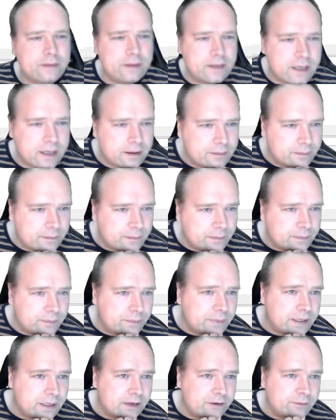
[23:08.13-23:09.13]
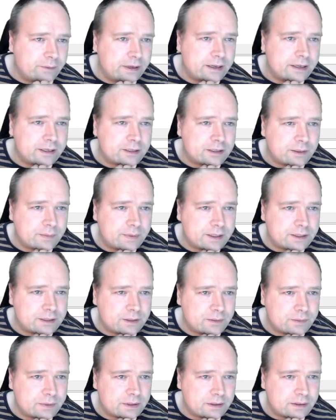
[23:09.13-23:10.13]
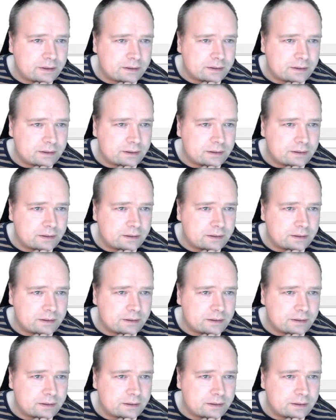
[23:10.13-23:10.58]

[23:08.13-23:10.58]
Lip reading: Yeah, believe me, it's up there somewhere.